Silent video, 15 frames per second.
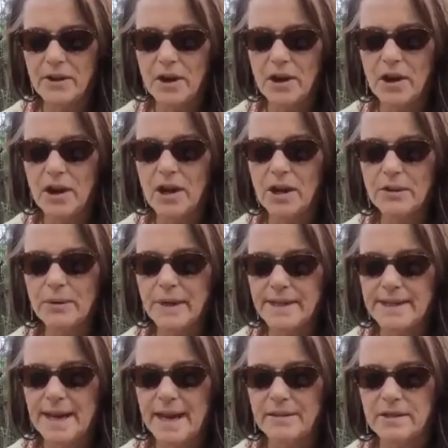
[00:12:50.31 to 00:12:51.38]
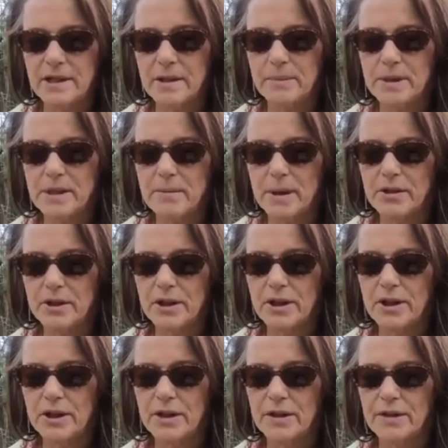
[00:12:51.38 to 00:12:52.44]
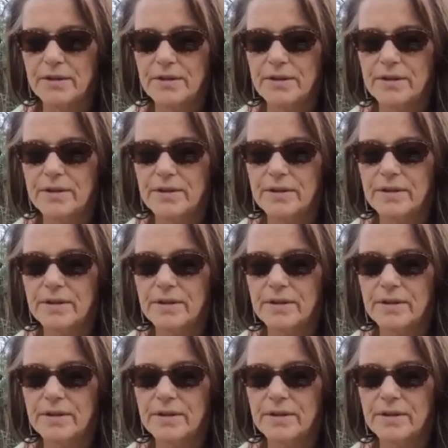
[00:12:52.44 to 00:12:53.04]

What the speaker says: all the way down deep into Mother Earth.